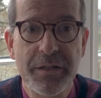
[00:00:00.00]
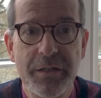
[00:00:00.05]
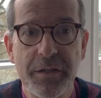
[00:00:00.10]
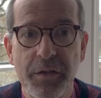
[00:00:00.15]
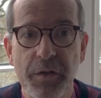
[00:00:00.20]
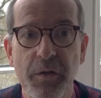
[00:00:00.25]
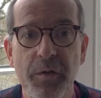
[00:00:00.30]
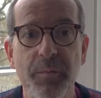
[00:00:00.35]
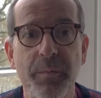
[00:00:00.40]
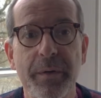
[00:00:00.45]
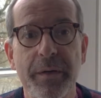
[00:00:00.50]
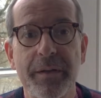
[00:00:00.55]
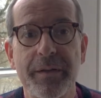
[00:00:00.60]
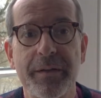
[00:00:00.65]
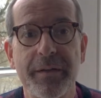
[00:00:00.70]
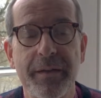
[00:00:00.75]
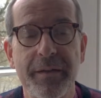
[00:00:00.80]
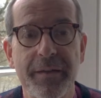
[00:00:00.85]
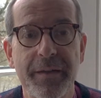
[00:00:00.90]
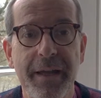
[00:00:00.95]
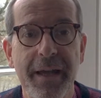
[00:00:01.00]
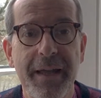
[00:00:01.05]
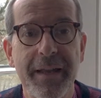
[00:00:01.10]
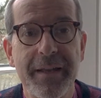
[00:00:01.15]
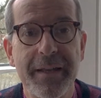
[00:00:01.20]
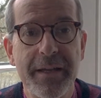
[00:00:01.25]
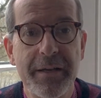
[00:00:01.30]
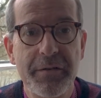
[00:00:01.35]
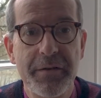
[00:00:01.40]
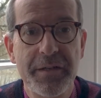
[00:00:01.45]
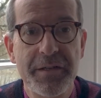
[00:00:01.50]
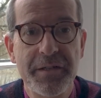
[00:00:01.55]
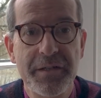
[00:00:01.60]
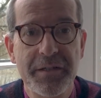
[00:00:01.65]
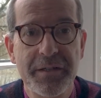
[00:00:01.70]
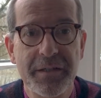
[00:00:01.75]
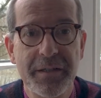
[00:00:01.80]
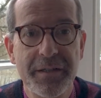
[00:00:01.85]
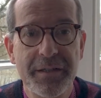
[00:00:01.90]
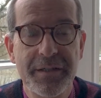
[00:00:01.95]
do, but that their
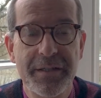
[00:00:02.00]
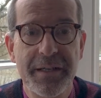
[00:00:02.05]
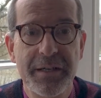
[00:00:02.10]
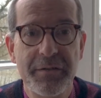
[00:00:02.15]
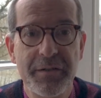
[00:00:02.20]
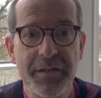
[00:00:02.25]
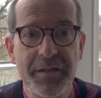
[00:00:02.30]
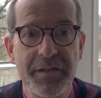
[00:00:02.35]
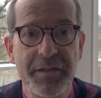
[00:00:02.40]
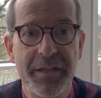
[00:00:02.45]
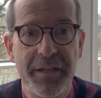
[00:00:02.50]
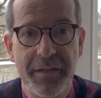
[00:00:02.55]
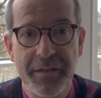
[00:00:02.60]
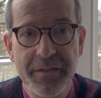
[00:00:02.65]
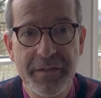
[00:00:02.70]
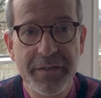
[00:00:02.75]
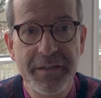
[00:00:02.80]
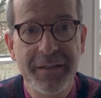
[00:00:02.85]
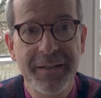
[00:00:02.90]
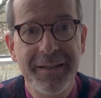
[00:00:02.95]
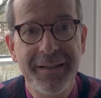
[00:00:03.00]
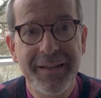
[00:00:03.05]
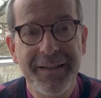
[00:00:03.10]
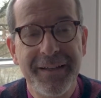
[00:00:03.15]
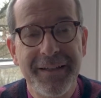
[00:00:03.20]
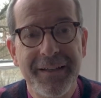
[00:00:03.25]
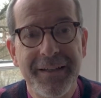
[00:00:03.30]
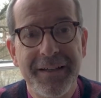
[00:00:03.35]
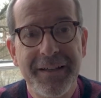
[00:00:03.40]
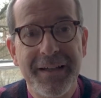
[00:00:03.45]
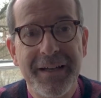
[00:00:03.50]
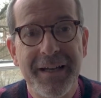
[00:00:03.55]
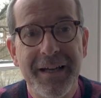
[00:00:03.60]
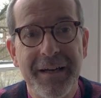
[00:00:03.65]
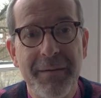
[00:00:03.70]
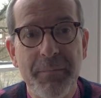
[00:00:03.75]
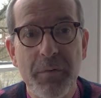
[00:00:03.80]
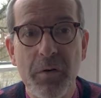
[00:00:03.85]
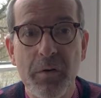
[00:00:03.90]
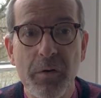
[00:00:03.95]
nearest and dearest didn't.
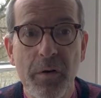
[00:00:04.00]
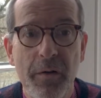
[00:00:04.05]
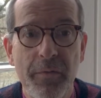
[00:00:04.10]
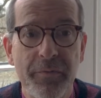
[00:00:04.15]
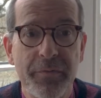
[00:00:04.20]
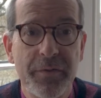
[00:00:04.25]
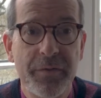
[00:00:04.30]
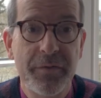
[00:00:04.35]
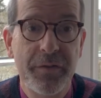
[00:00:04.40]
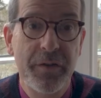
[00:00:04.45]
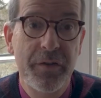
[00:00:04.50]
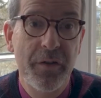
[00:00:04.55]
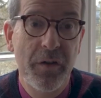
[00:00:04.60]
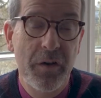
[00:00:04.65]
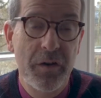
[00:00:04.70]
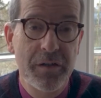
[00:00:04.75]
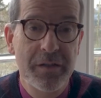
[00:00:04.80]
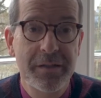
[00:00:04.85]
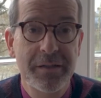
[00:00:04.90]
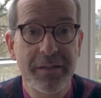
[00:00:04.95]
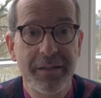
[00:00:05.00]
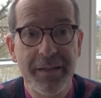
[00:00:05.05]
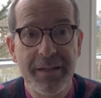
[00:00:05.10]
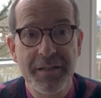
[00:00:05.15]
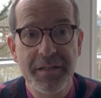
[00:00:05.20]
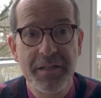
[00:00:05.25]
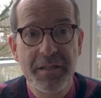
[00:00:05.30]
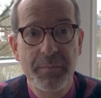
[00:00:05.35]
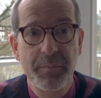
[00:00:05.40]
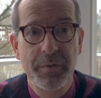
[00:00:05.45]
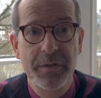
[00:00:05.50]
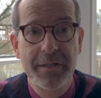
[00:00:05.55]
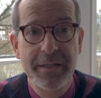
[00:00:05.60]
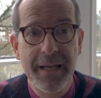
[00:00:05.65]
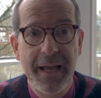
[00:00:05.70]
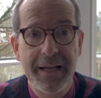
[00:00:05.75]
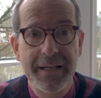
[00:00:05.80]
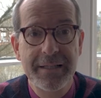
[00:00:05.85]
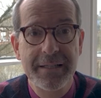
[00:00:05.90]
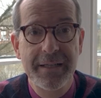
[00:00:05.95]
More often than not, it's to
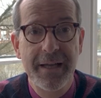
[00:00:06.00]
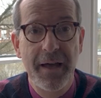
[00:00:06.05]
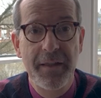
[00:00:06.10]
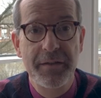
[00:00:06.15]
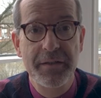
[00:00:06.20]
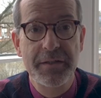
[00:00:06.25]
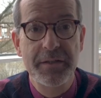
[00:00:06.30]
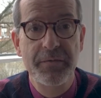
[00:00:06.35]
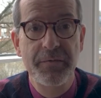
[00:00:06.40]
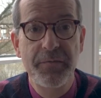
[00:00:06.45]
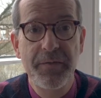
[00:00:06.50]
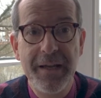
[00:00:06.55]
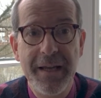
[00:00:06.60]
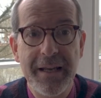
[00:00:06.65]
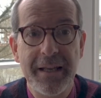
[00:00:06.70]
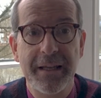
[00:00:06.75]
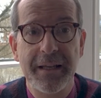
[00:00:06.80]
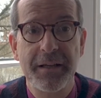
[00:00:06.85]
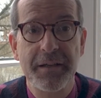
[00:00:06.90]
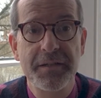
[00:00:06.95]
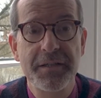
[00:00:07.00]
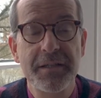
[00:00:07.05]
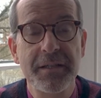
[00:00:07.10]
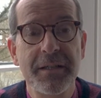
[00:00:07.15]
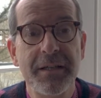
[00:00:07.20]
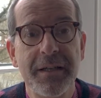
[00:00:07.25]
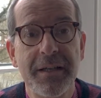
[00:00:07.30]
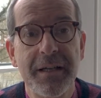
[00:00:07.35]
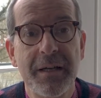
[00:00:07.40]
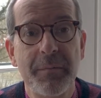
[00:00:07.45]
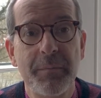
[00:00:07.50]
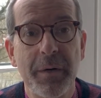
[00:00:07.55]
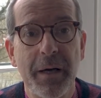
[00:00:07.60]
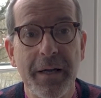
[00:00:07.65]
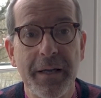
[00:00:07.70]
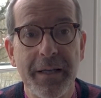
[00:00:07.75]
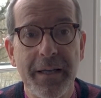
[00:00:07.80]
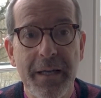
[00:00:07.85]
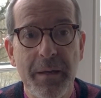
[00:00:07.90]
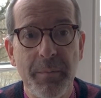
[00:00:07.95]
protect others' feelings by
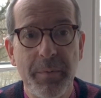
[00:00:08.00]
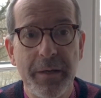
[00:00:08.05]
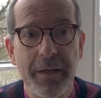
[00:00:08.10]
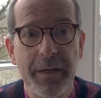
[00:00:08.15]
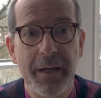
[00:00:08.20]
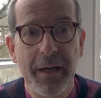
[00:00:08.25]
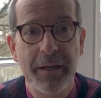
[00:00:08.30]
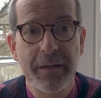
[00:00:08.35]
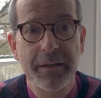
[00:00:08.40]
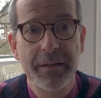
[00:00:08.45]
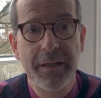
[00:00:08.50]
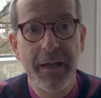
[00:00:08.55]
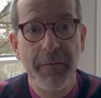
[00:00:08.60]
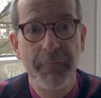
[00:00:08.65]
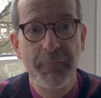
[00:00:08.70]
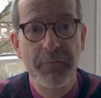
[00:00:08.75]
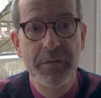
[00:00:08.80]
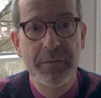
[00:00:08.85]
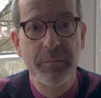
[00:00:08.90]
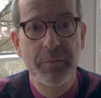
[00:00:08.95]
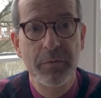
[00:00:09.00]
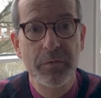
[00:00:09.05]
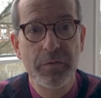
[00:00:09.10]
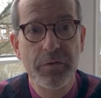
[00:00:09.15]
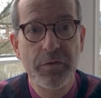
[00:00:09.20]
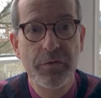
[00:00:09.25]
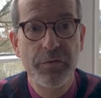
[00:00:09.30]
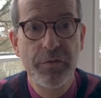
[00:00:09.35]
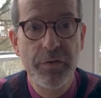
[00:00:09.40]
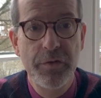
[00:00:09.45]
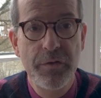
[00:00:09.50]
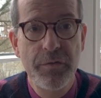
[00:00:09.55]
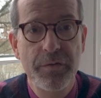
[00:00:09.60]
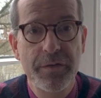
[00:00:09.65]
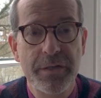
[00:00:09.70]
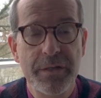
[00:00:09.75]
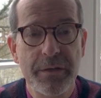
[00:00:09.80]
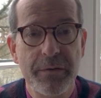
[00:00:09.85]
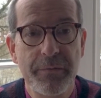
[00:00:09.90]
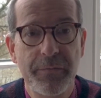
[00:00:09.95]
keeping uncomfortable
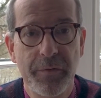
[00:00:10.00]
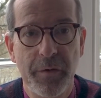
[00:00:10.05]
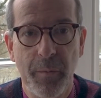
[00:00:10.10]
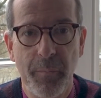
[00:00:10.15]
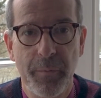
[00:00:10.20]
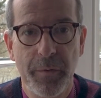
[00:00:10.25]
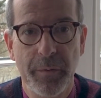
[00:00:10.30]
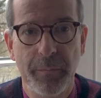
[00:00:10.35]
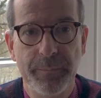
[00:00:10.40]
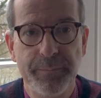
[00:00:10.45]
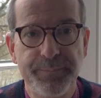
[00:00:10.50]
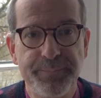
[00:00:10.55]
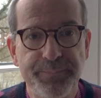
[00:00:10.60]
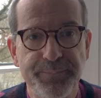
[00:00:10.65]
truths from them.